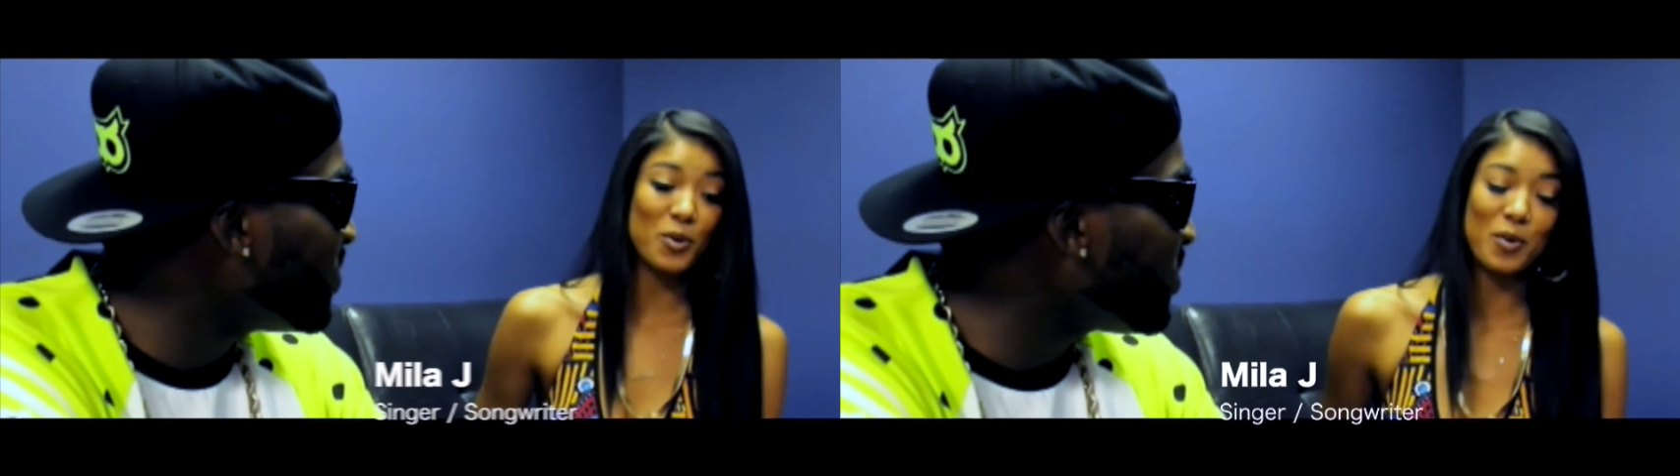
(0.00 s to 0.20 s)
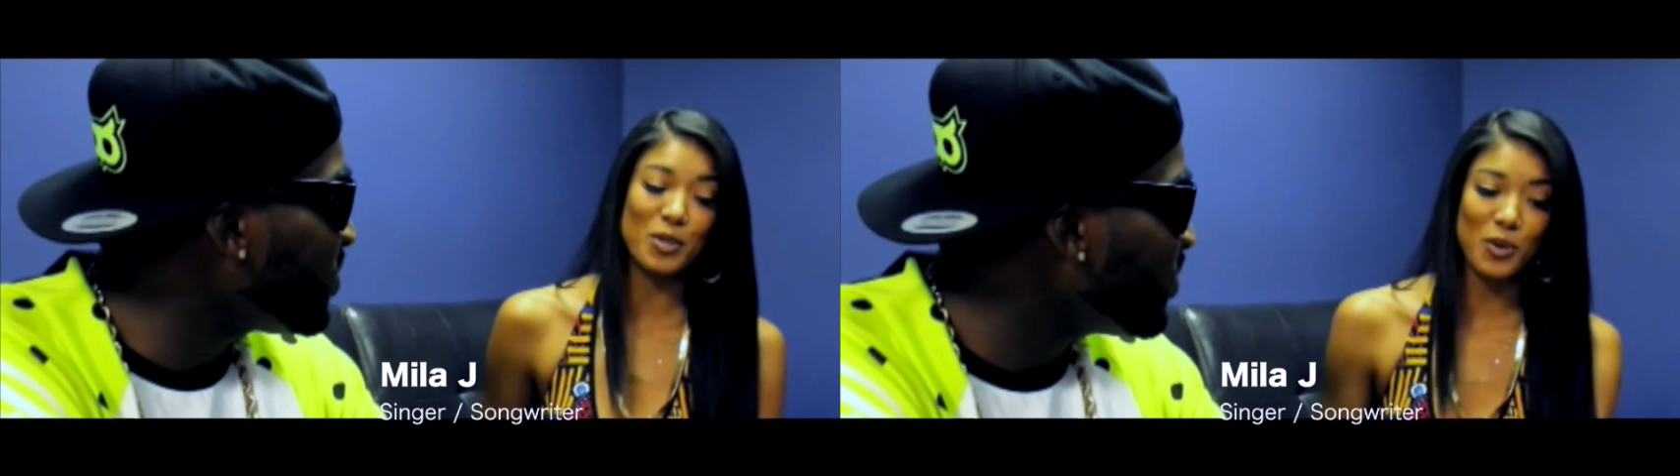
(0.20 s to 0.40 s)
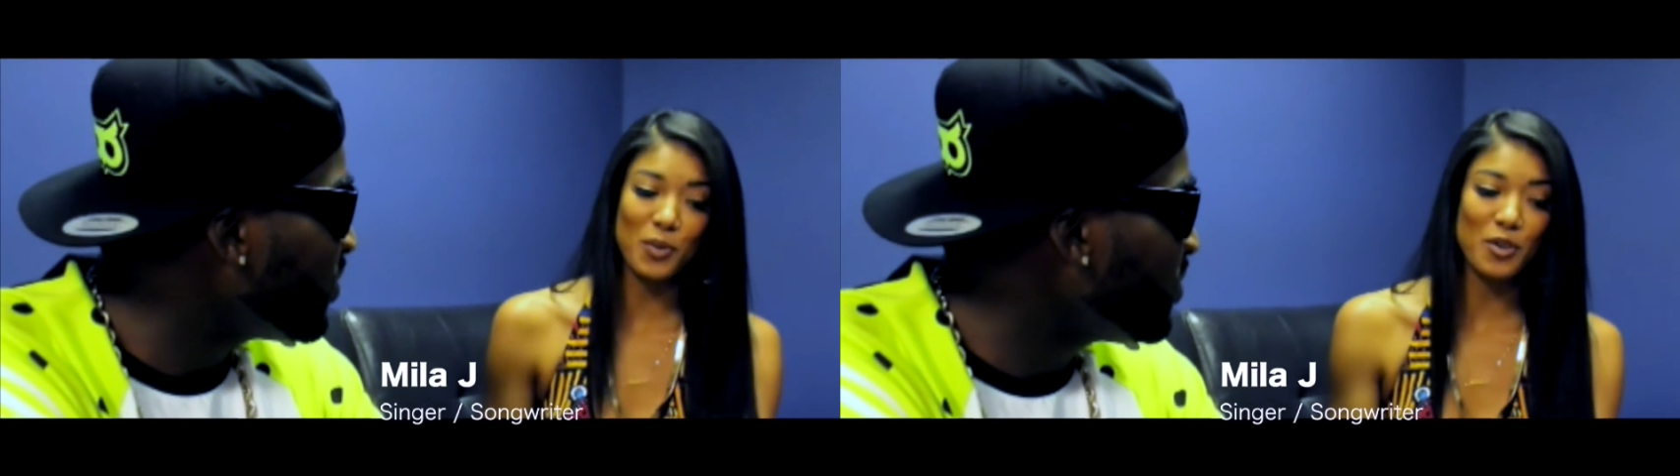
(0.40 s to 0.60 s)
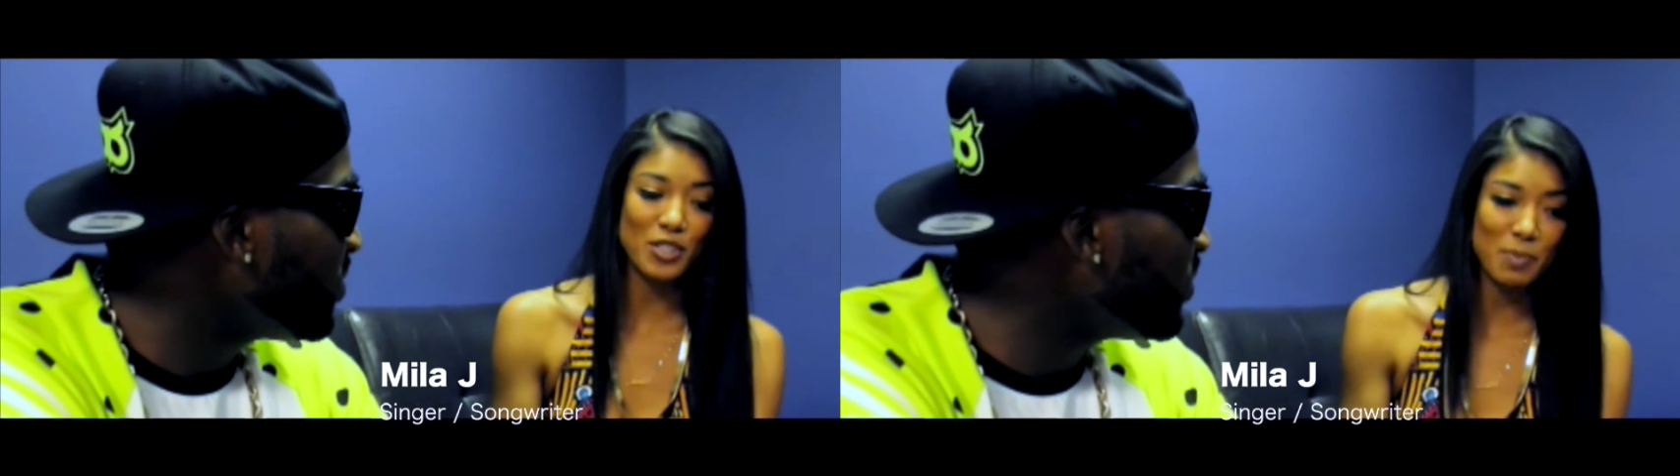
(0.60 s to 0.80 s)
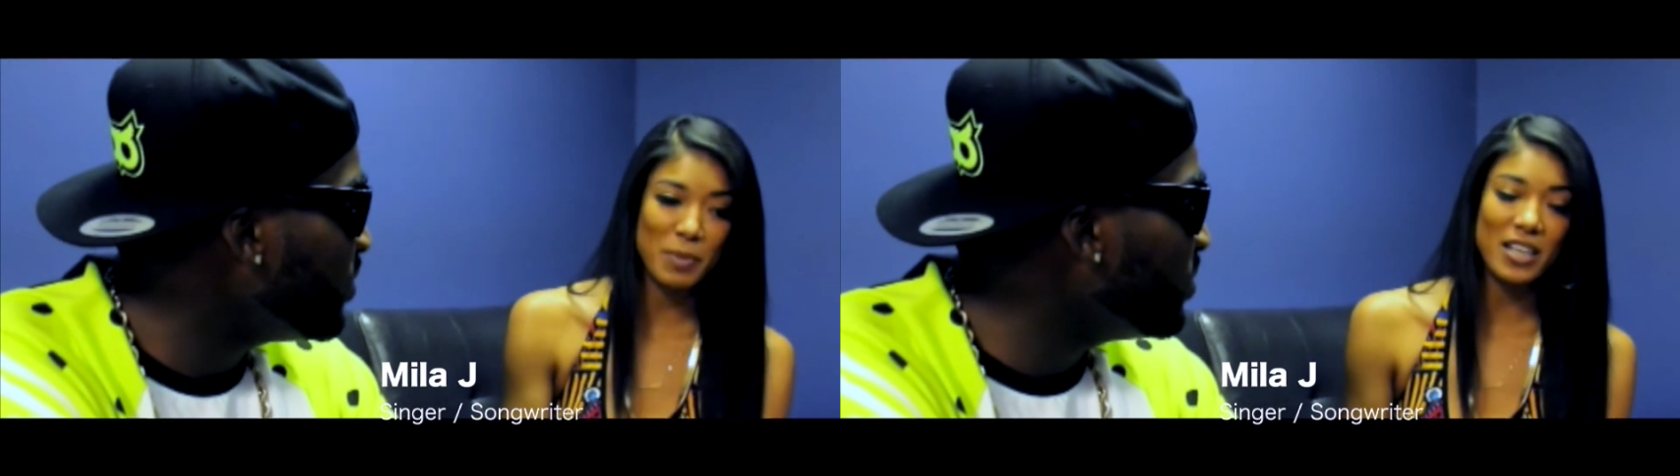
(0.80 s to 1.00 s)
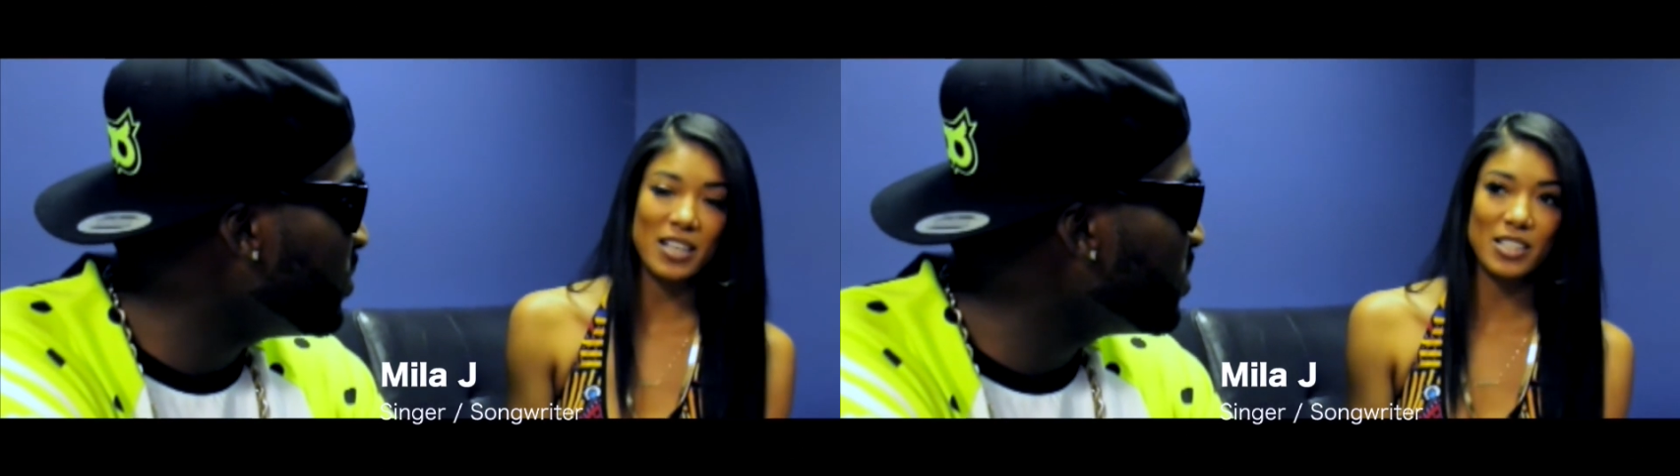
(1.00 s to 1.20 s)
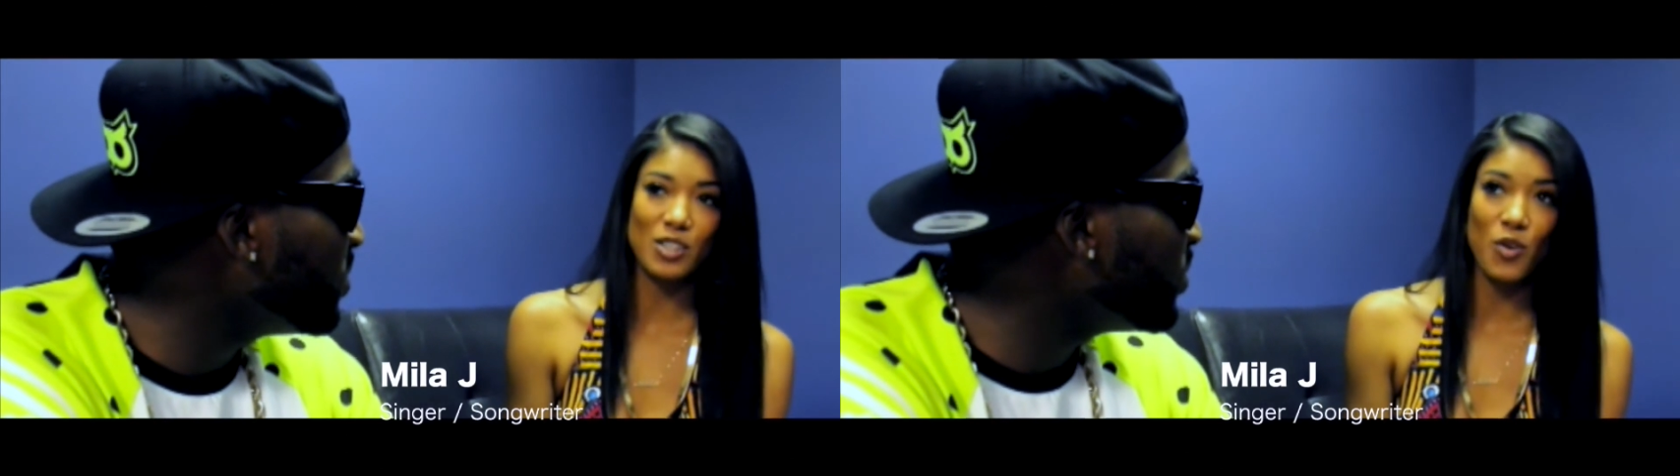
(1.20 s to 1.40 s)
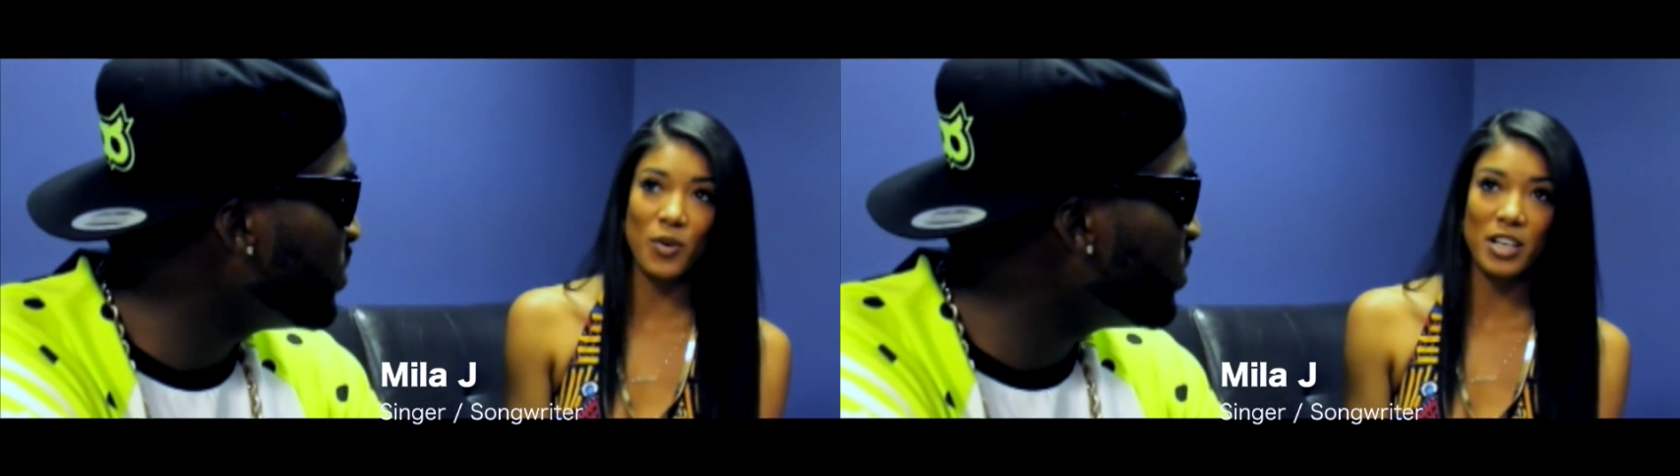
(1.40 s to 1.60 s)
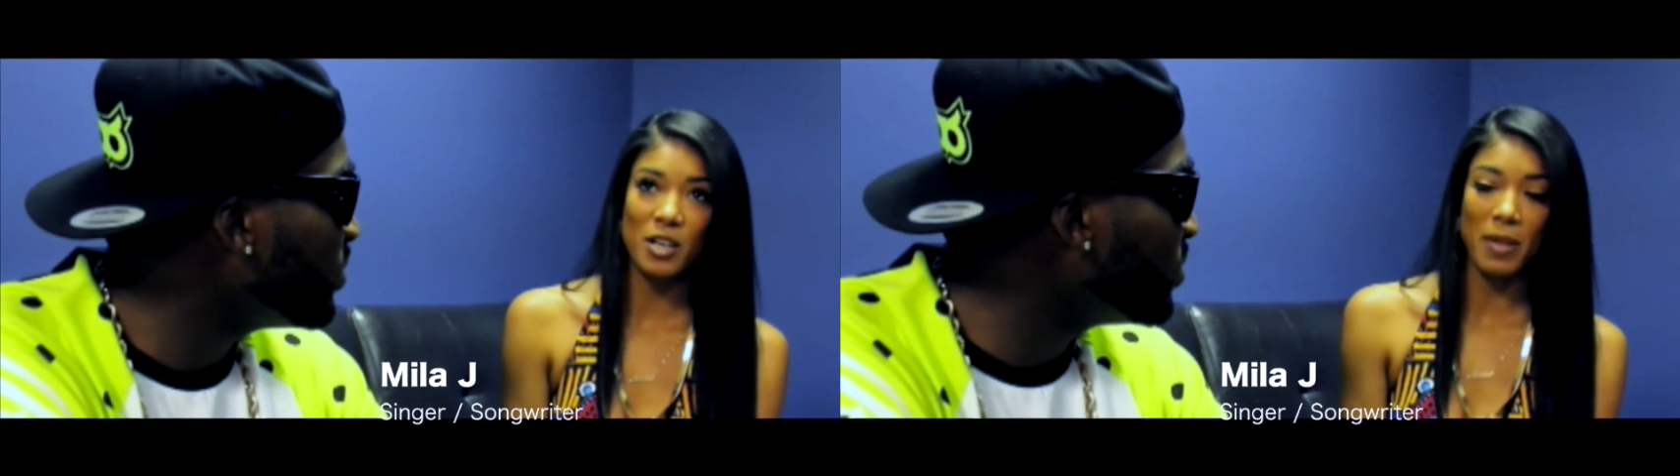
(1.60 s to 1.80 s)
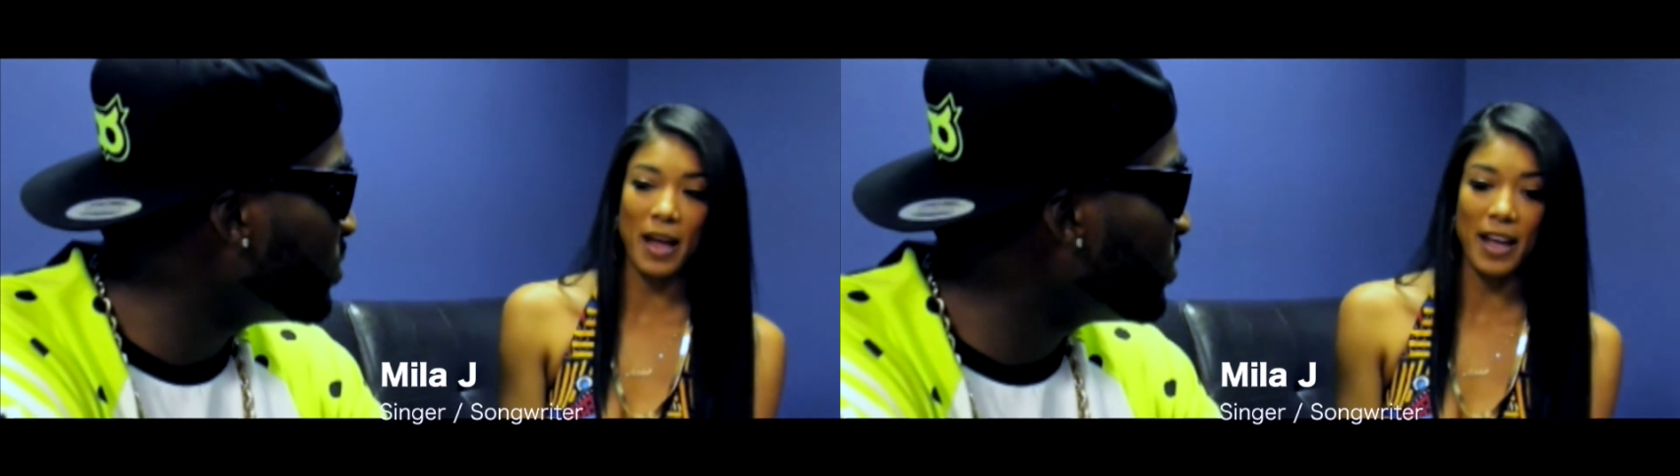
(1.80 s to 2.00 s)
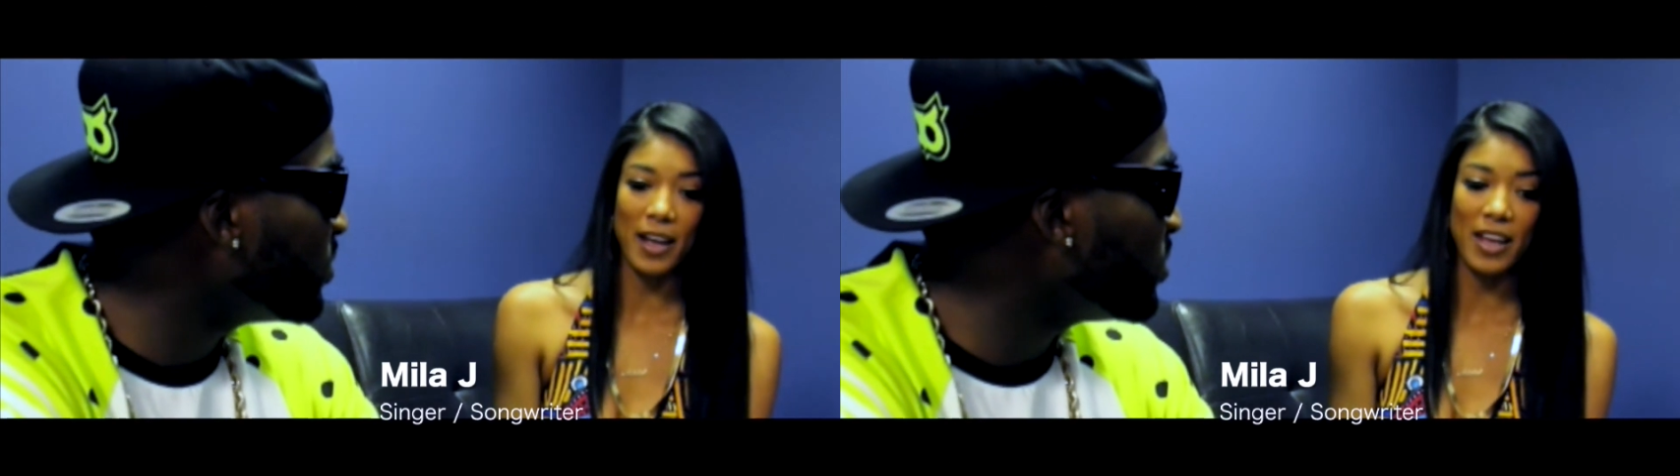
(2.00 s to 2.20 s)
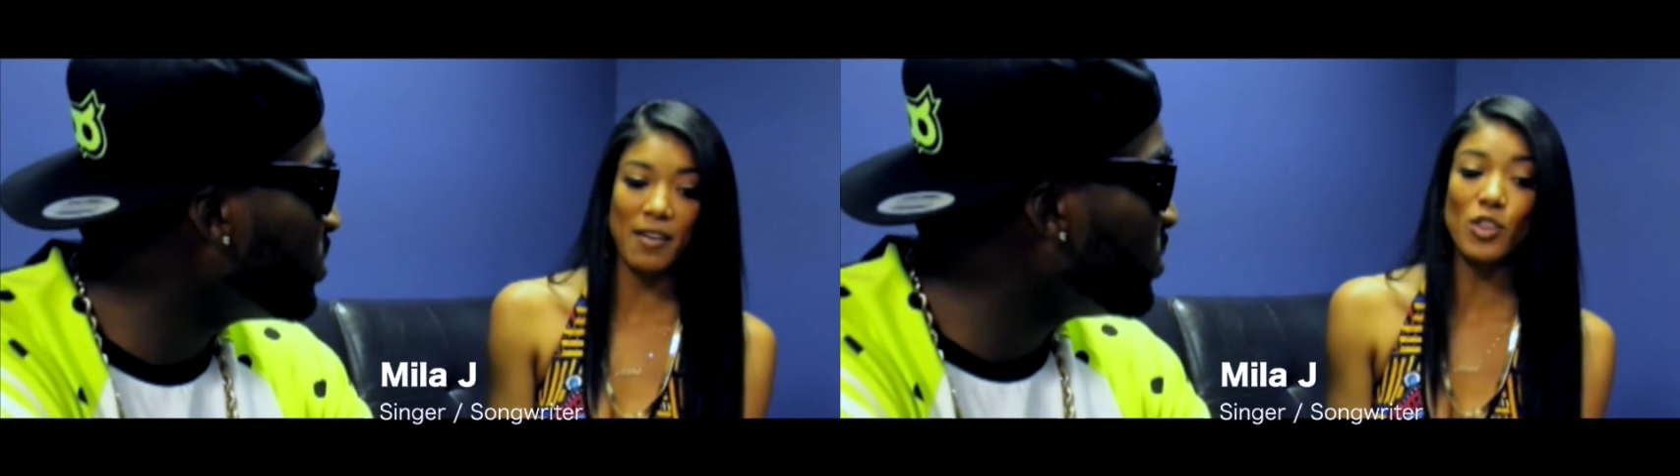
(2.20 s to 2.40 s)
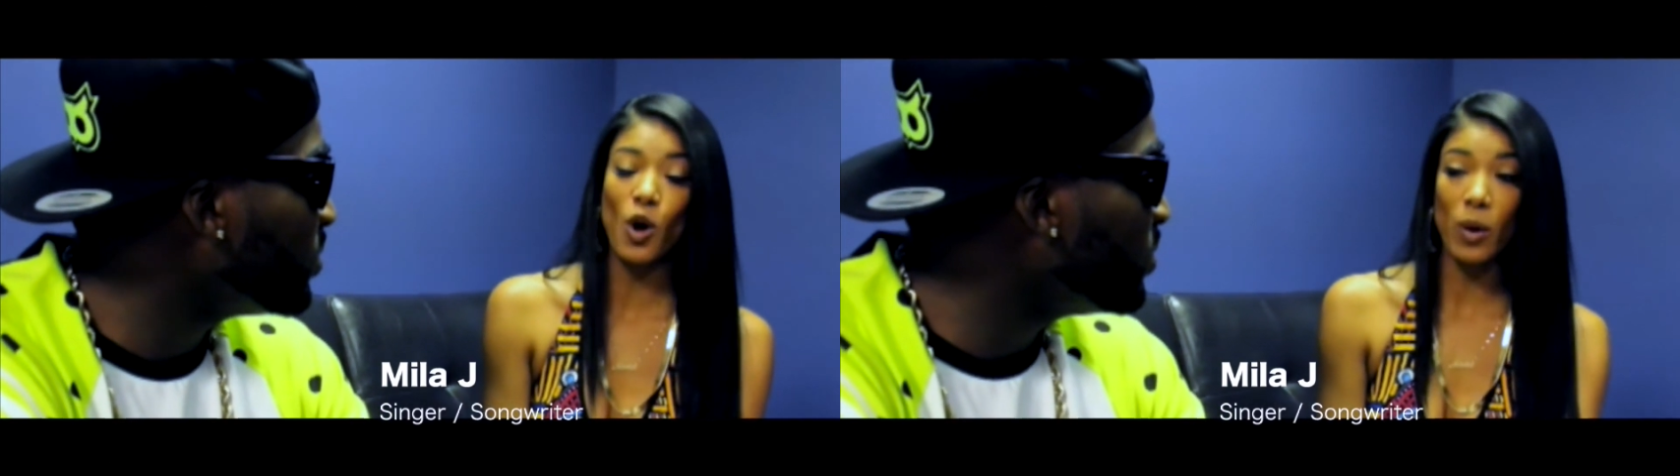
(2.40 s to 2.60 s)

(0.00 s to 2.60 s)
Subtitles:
It was surreal just because growing up, like, even though we